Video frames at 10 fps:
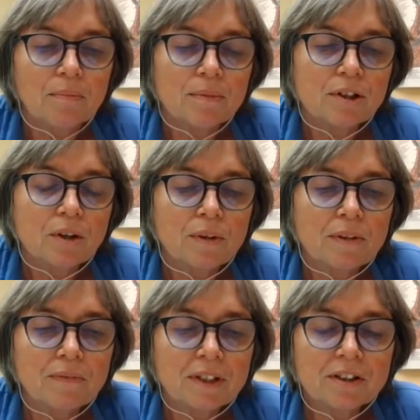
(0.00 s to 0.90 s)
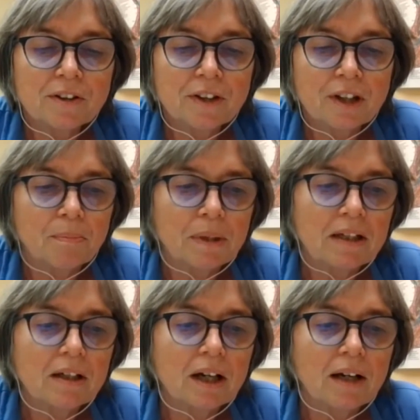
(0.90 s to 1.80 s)
So with physical
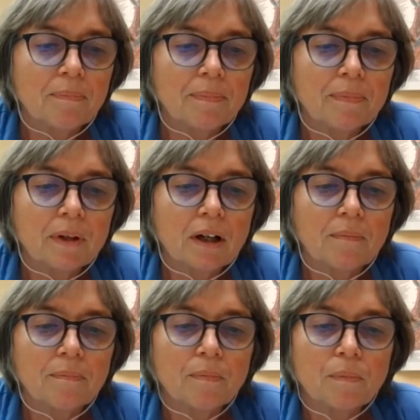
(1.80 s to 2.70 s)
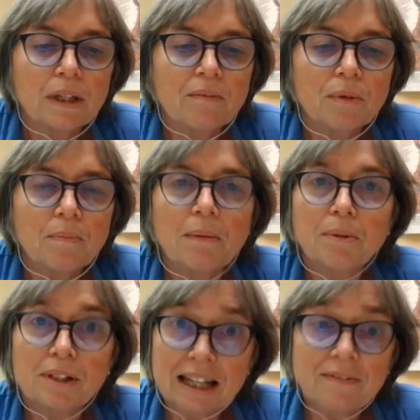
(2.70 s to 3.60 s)
therapy, we
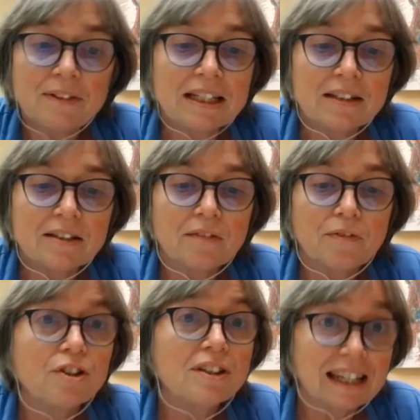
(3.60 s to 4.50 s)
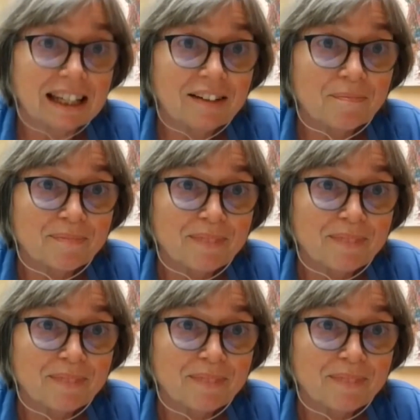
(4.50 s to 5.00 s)
remember safety is the first thing.